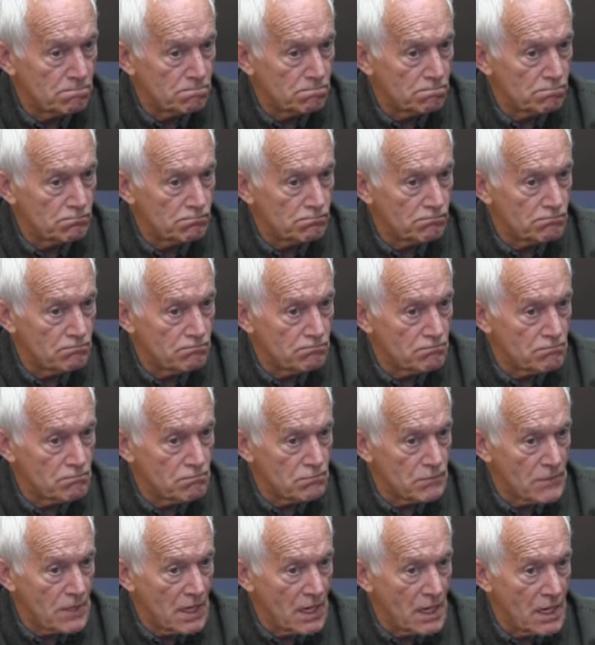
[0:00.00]
And
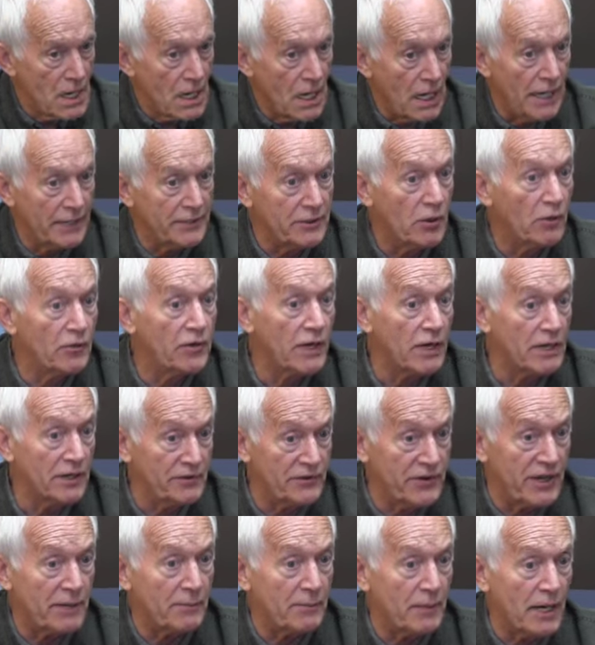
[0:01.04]
like I know they're going
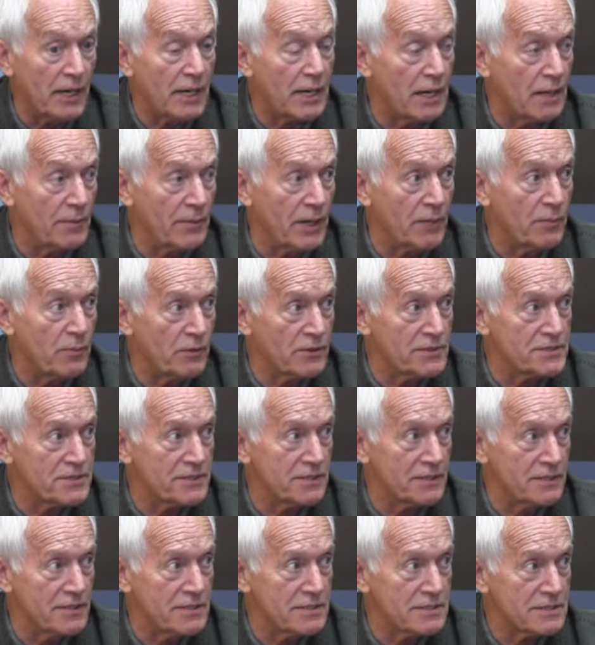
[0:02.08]
to take my comic more
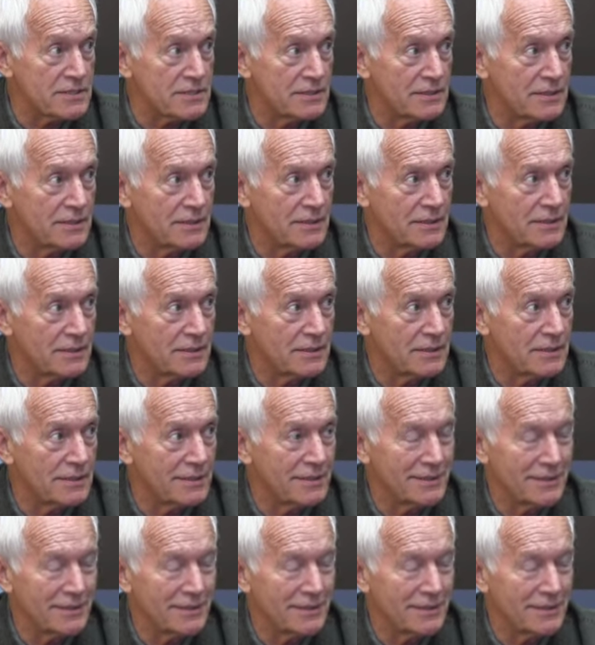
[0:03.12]
seriously.